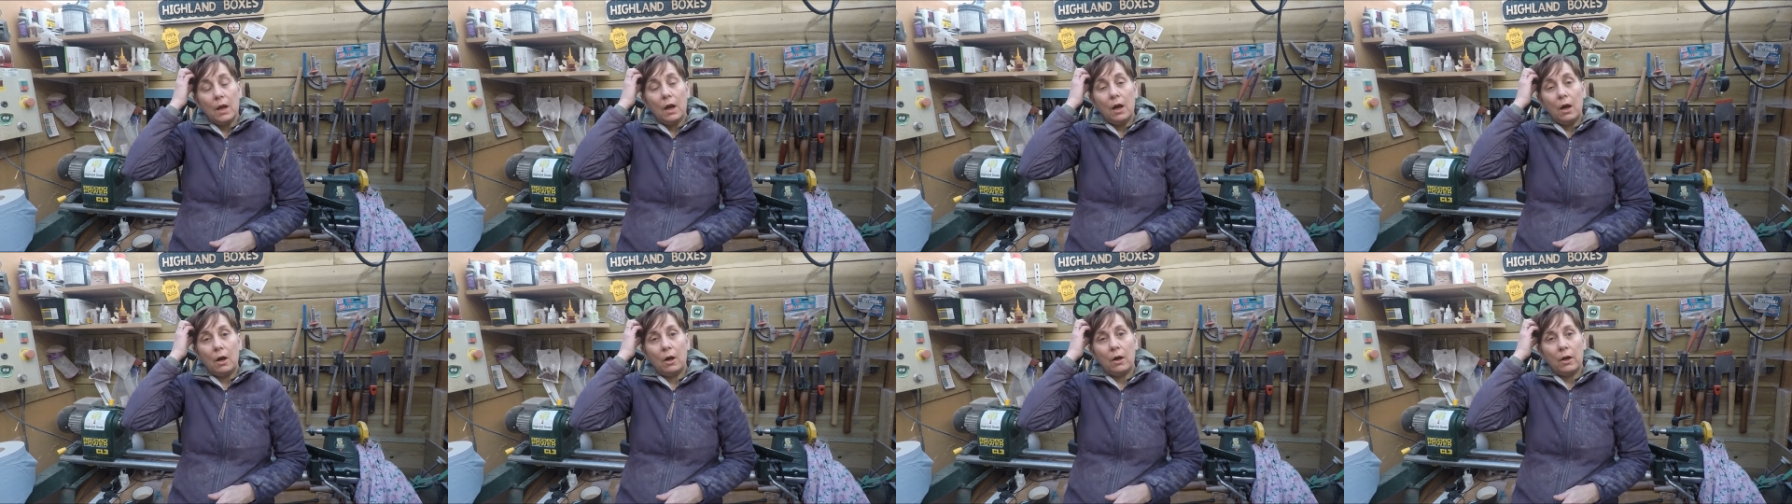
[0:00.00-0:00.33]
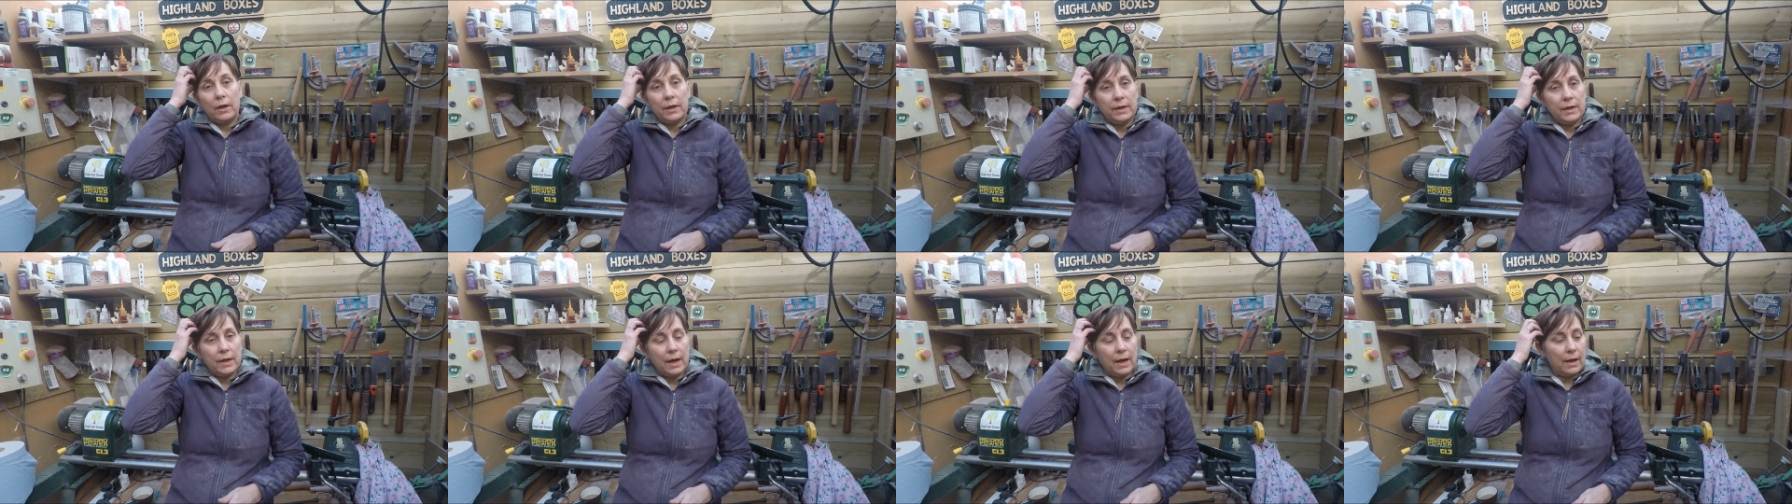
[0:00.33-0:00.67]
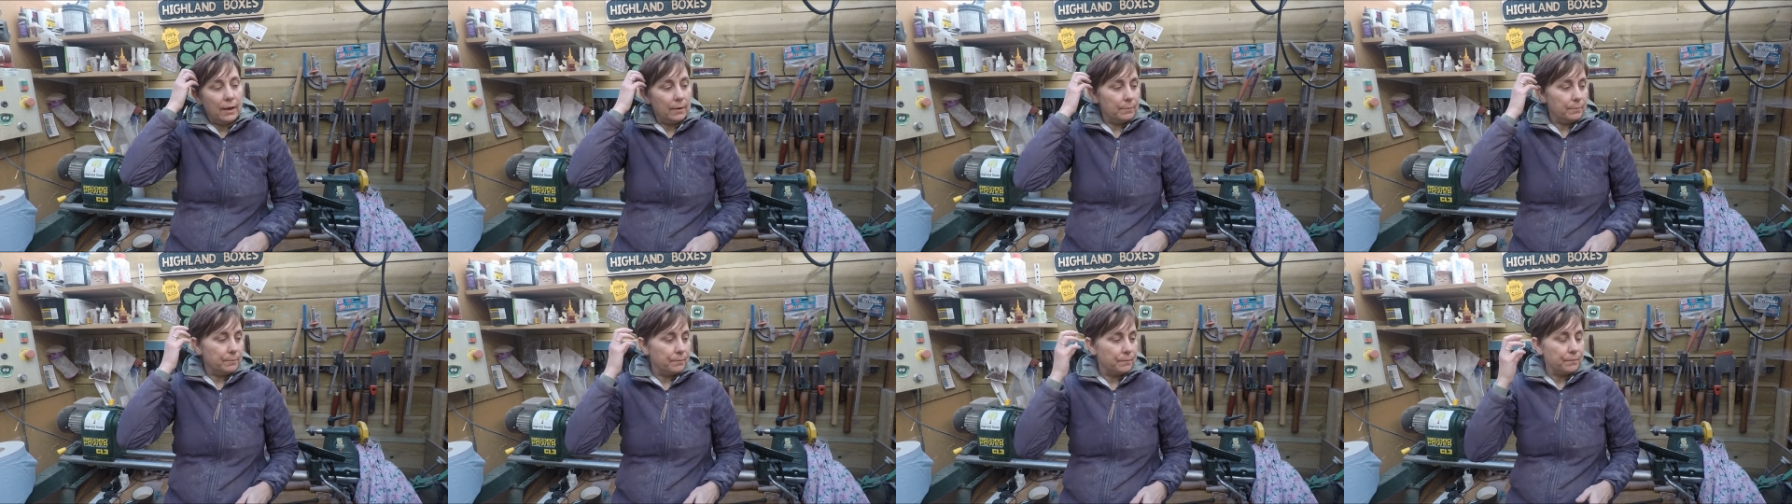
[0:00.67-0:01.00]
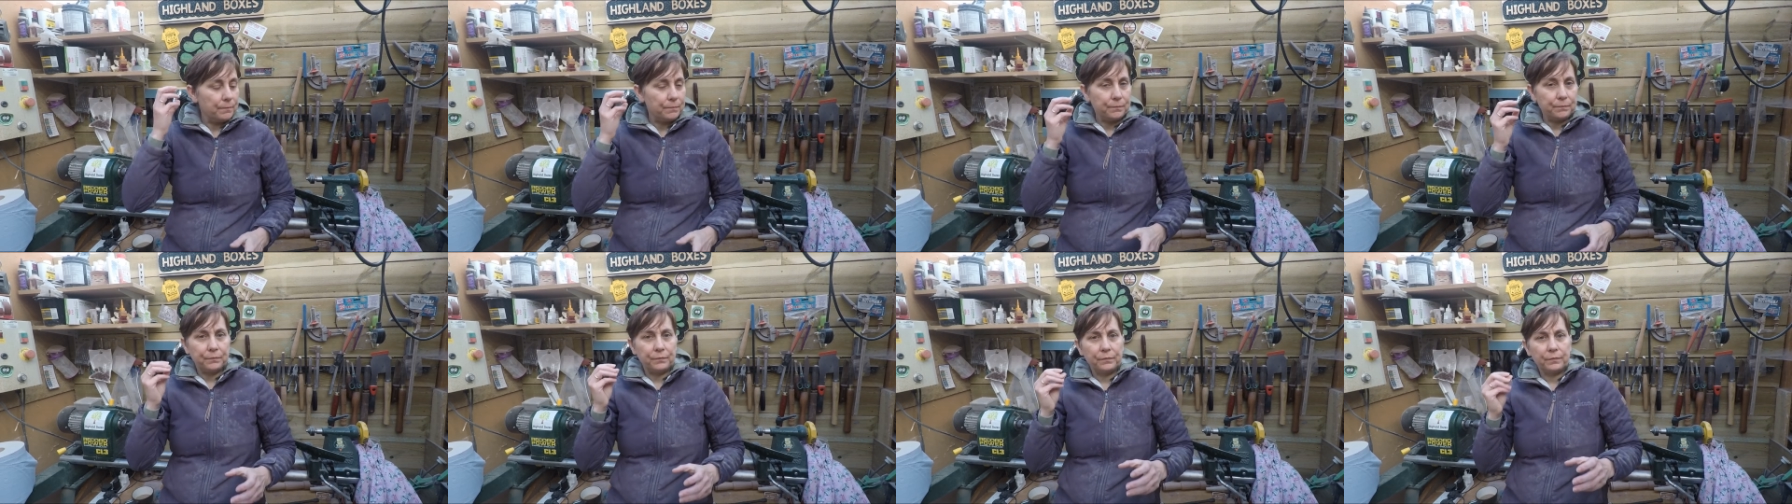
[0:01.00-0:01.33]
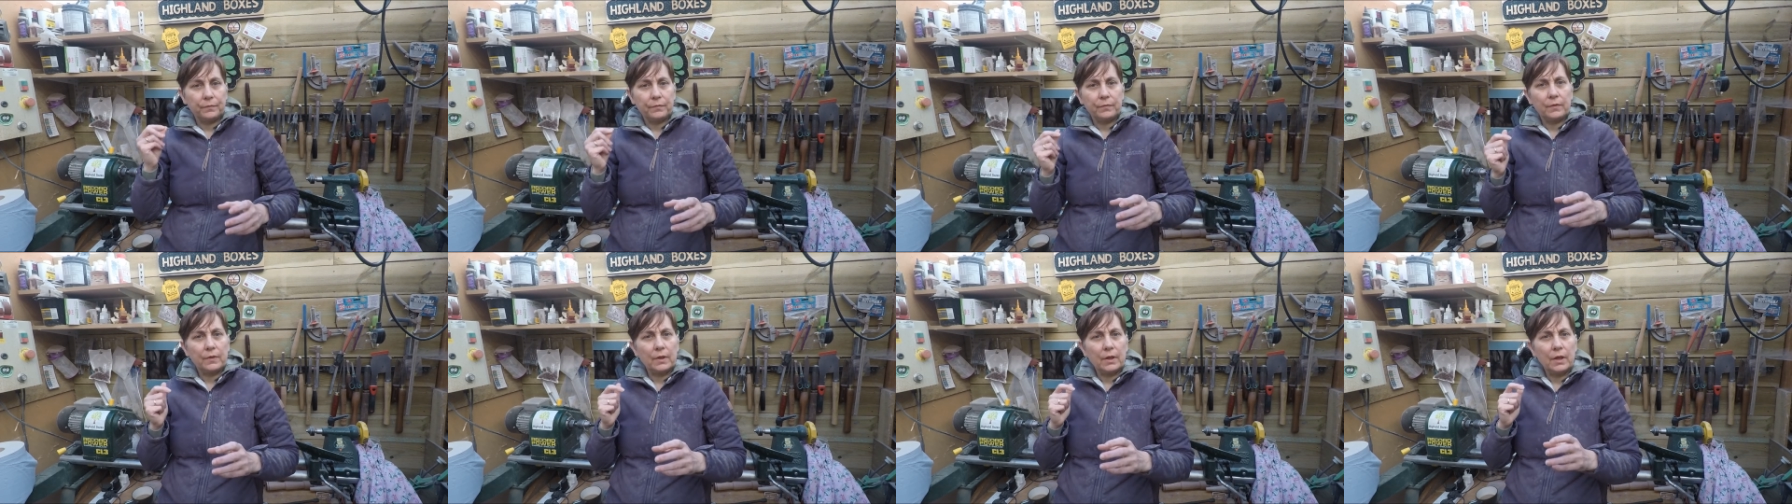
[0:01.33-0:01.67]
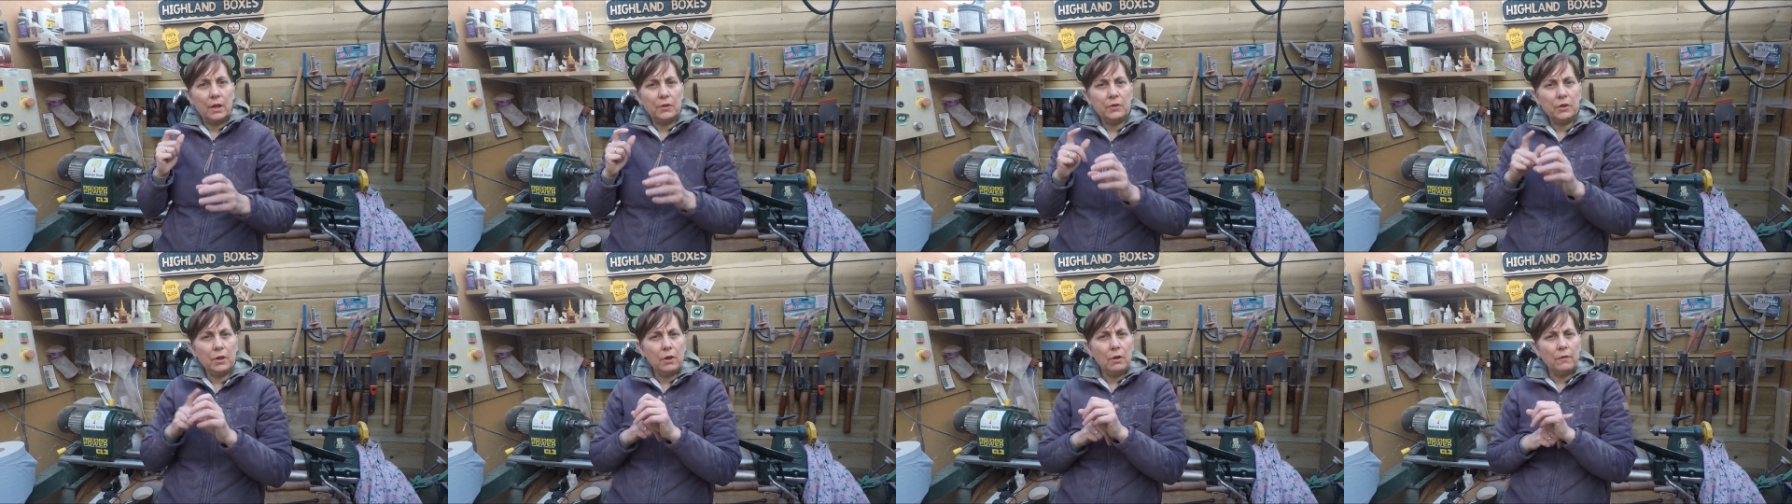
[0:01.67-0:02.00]
I
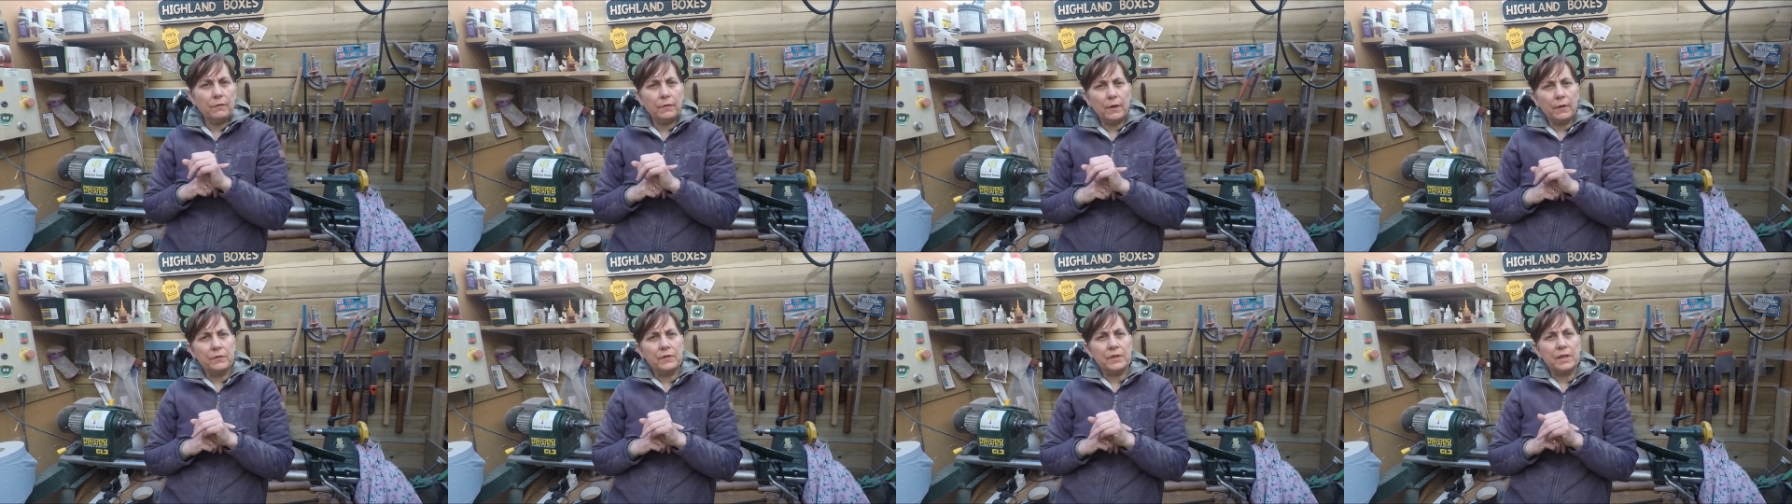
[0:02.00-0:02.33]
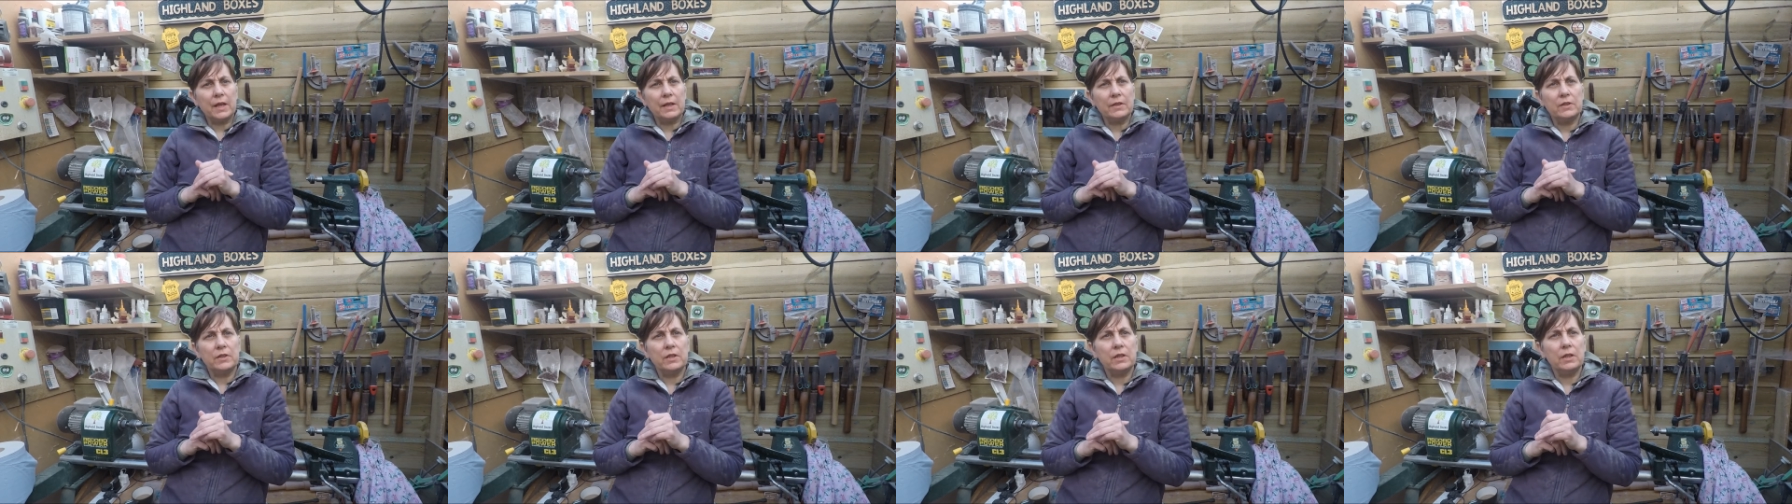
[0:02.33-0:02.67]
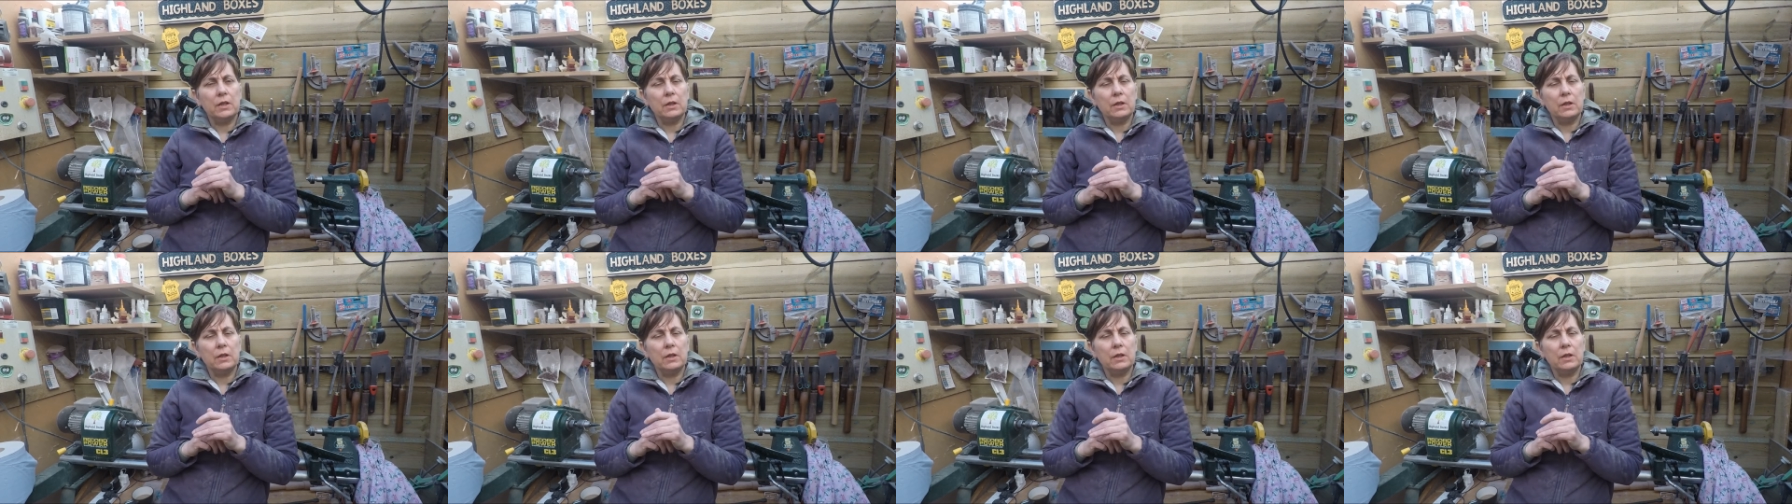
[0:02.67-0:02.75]
don't know if I've said to